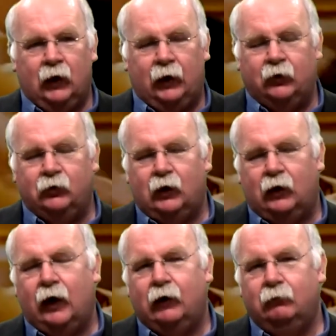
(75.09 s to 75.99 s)
And as
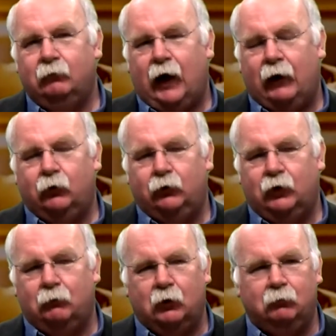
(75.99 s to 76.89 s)
Harold
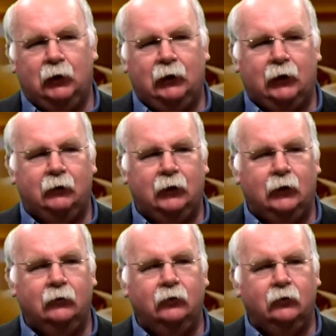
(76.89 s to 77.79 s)
Macmillan, I
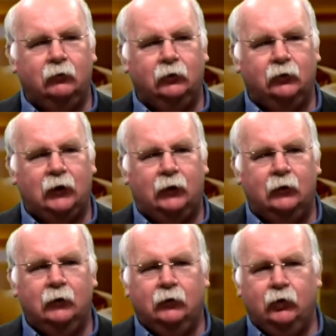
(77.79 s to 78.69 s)
think, said,
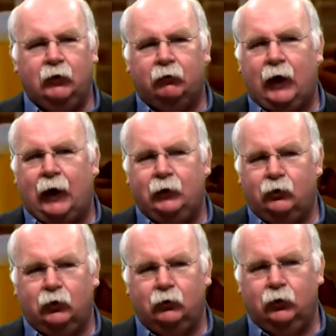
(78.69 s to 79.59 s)
you've never had it
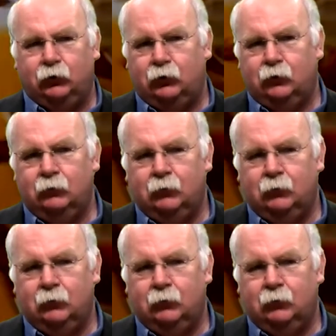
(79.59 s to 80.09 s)
so good.